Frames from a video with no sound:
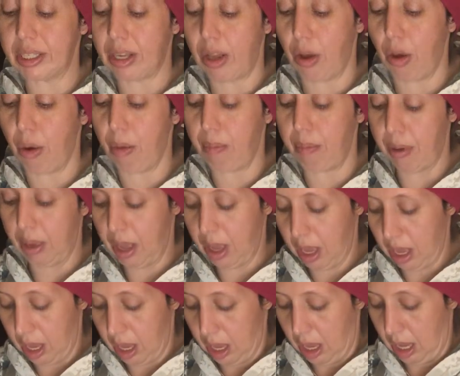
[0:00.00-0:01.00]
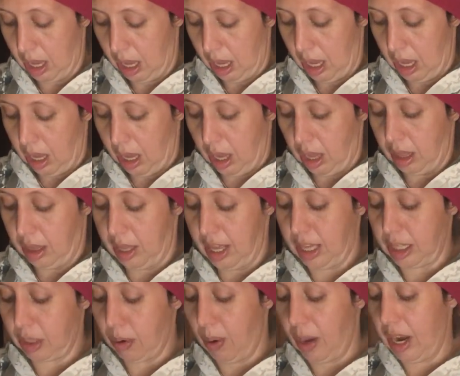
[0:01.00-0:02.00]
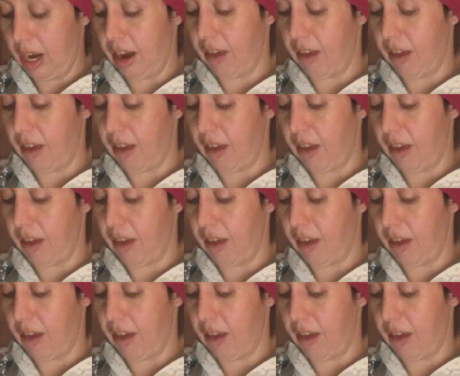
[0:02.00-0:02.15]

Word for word: the hope? This Queen